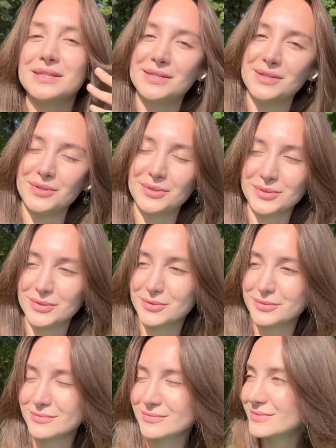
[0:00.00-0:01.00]

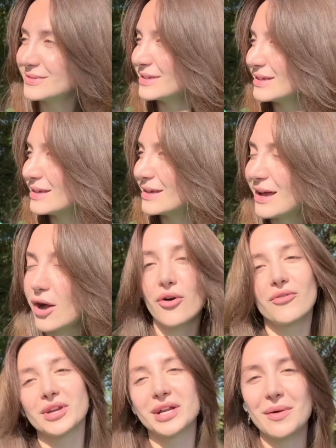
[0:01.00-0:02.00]
to
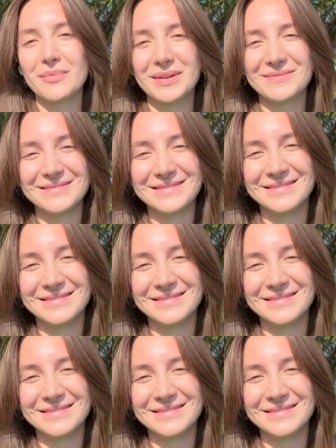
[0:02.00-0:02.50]
overcome them.